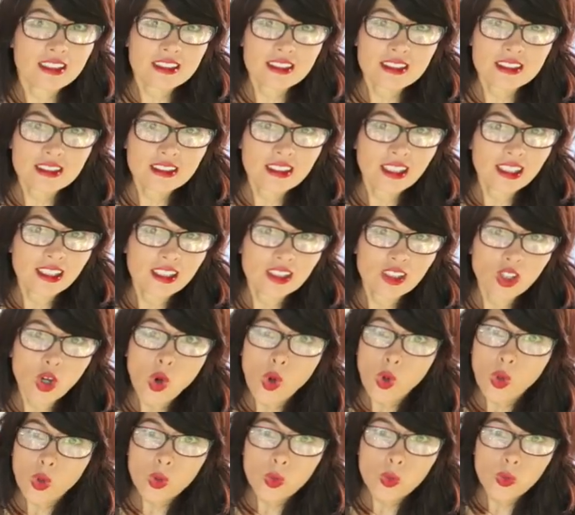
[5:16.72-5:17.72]
It's like the
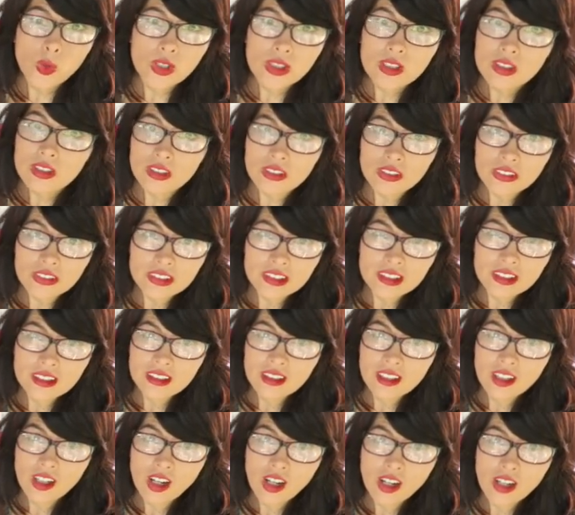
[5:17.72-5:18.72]
whole world
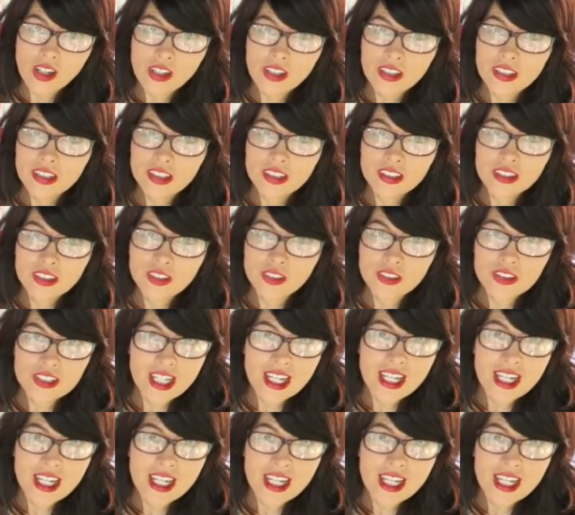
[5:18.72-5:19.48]
on your